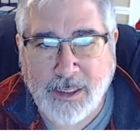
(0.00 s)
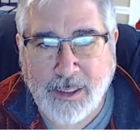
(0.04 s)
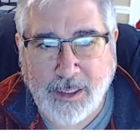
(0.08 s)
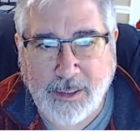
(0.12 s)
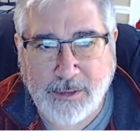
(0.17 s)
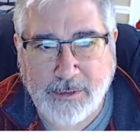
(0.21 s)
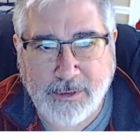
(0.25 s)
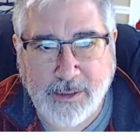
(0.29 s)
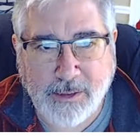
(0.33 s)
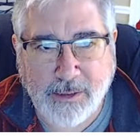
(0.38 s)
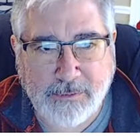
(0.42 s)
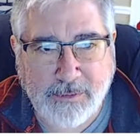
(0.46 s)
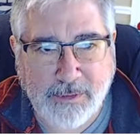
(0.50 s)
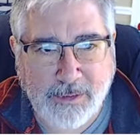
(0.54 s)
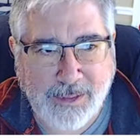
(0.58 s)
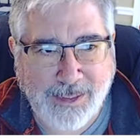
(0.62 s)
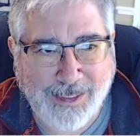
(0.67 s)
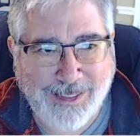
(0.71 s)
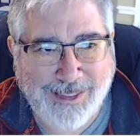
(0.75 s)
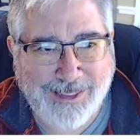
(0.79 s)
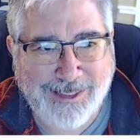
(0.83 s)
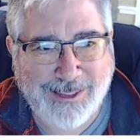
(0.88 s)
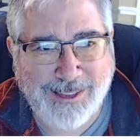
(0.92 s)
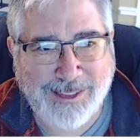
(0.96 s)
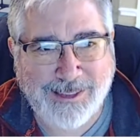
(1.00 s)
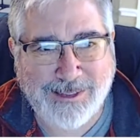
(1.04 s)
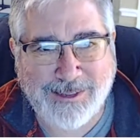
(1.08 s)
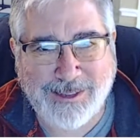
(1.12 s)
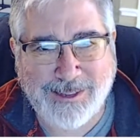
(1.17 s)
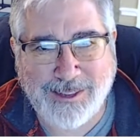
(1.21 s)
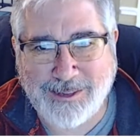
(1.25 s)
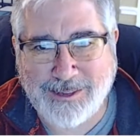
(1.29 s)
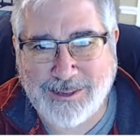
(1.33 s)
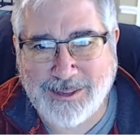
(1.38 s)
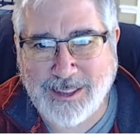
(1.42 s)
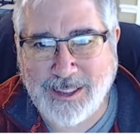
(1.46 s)
It doesn't
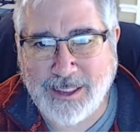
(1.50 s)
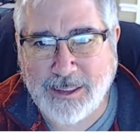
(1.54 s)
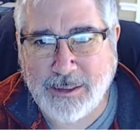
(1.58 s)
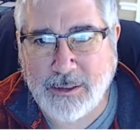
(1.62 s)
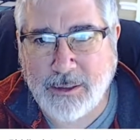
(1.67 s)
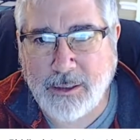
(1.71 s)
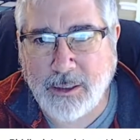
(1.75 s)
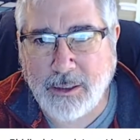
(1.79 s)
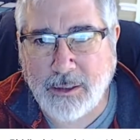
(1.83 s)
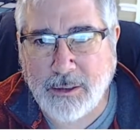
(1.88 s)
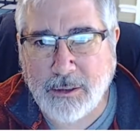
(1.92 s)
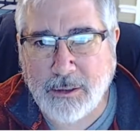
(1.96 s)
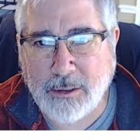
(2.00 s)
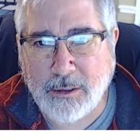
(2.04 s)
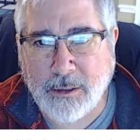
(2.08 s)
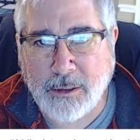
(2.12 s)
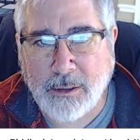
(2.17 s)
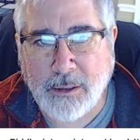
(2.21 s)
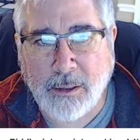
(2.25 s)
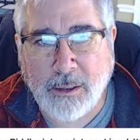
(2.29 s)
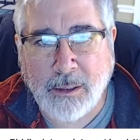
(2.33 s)
exist in skin color.